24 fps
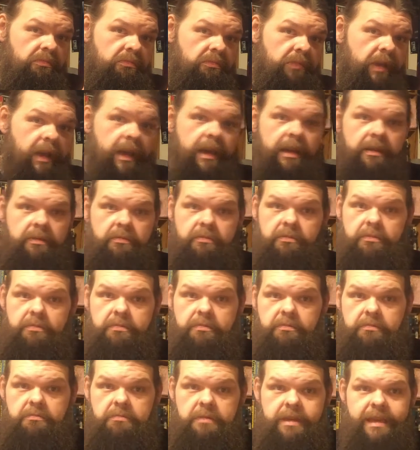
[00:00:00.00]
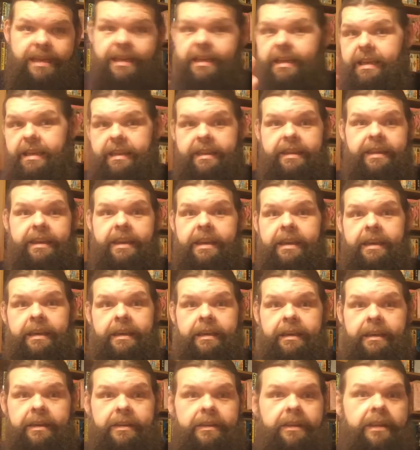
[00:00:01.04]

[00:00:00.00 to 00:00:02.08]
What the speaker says: and anything.